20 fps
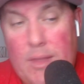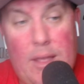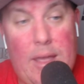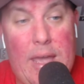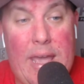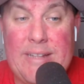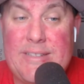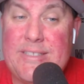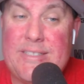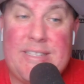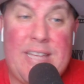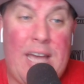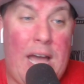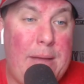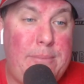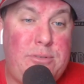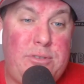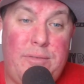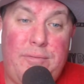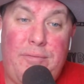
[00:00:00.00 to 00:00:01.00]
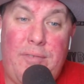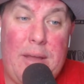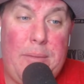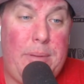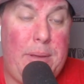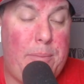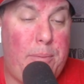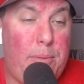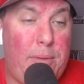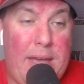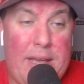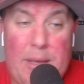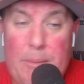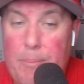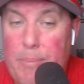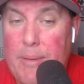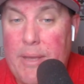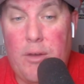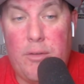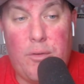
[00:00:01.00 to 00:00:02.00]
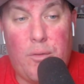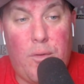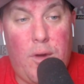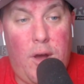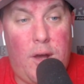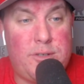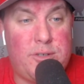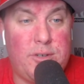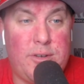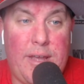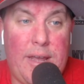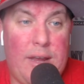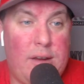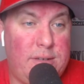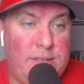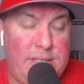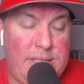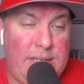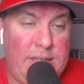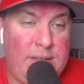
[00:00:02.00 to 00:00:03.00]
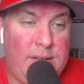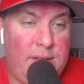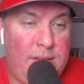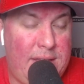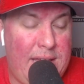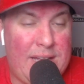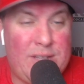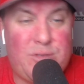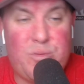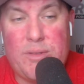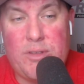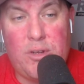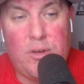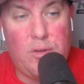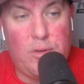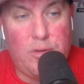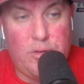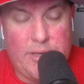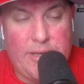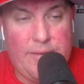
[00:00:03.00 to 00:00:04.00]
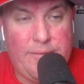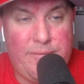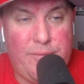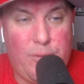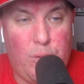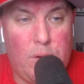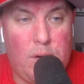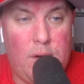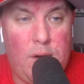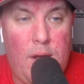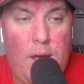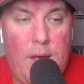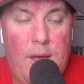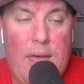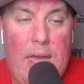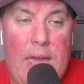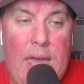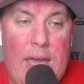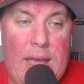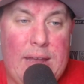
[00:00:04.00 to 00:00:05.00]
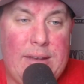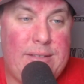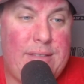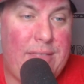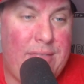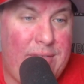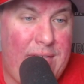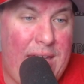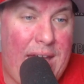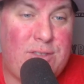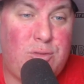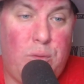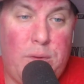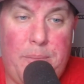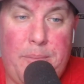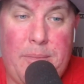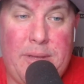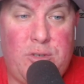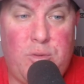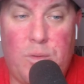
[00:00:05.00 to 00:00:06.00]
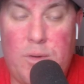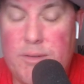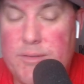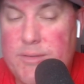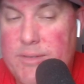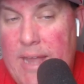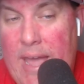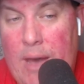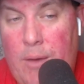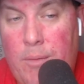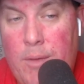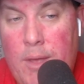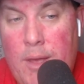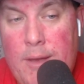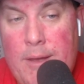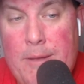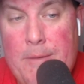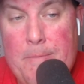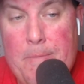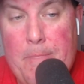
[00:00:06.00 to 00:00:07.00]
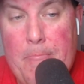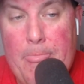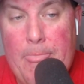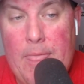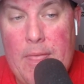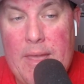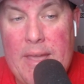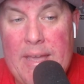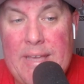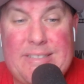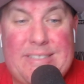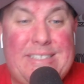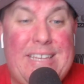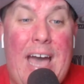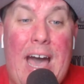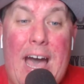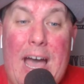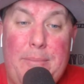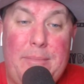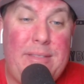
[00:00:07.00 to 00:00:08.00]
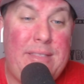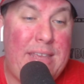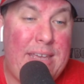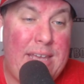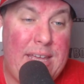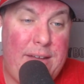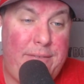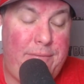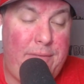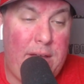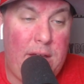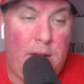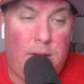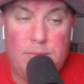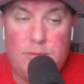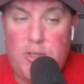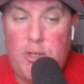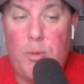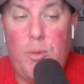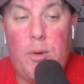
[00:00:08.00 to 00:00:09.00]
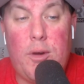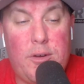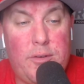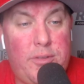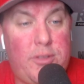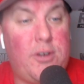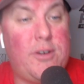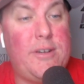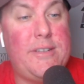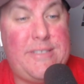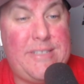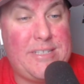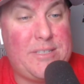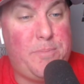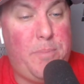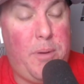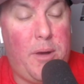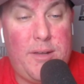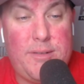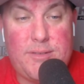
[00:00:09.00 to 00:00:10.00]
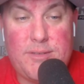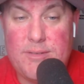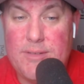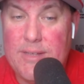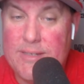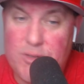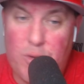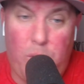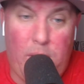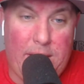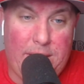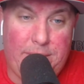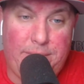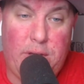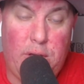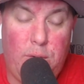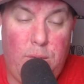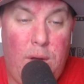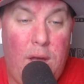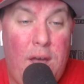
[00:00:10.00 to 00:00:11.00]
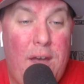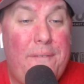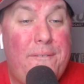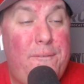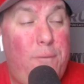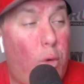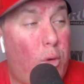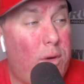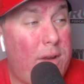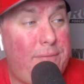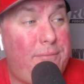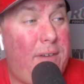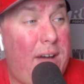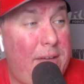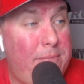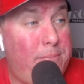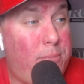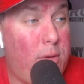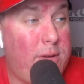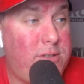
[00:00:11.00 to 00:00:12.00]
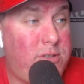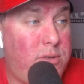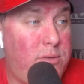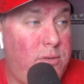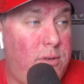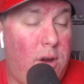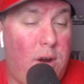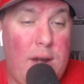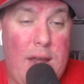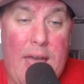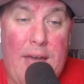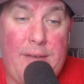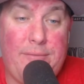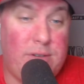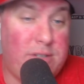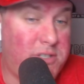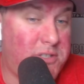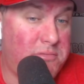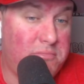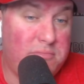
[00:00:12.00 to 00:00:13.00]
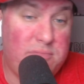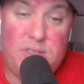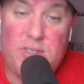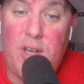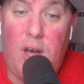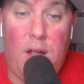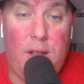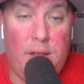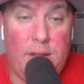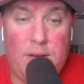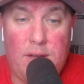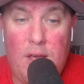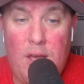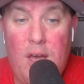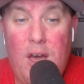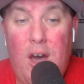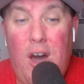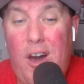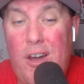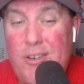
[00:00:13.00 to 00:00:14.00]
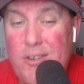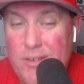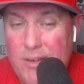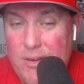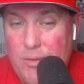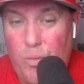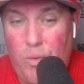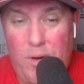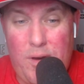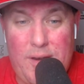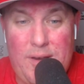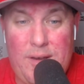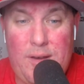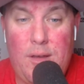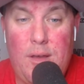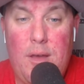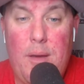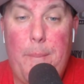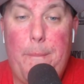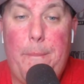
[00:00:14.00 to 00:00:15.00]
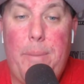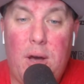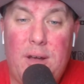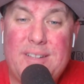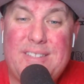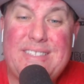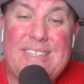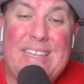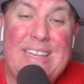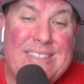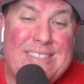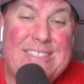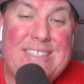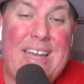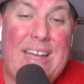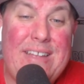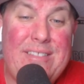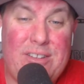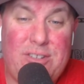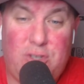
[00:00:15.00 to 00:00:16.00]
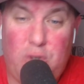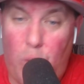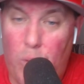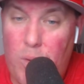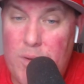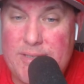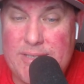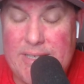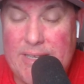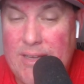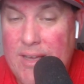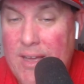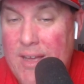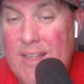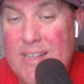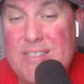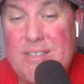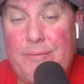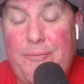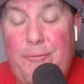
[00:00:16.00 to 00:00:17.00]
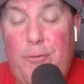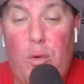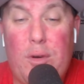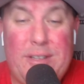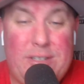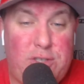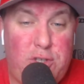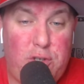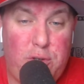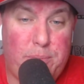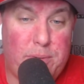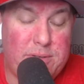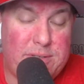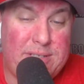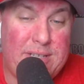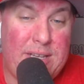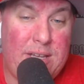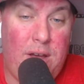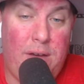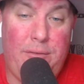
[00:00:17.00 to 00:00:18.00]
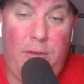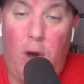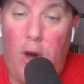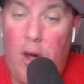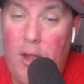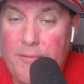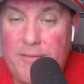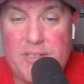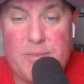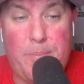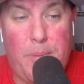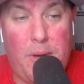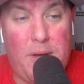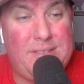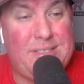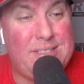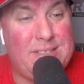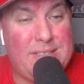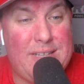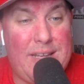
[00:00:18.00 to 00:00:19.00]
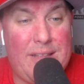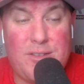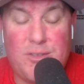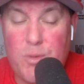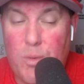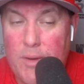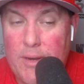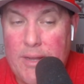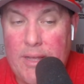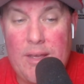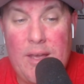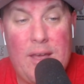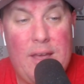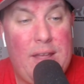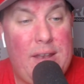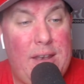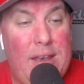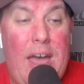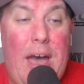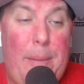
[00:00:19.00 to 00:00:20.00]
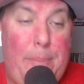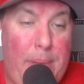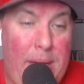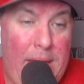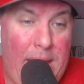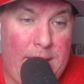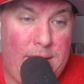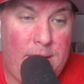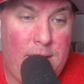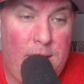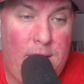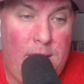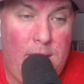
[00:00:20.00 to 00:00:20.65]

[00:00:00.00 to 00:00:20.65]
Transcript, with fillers: It's time to find people that can be on the roster guaranteed. That's what they're looking for, and that's what Mitch was. Now, his time in the NFL 236 punts, that's quite a few, 45.2 yard average, solid, 101 punts inside the 20. That's a 42% of all of his punts inside the 20. Not bad.